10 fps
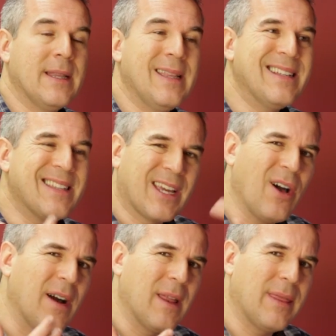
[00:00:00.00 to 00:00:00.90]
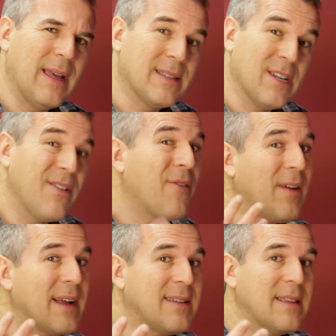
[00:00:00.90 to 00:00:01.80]
These are the kind of things that are
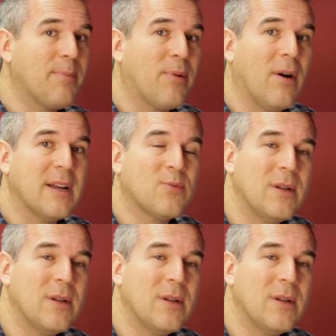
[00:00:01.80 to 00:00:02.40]
reflected in the price.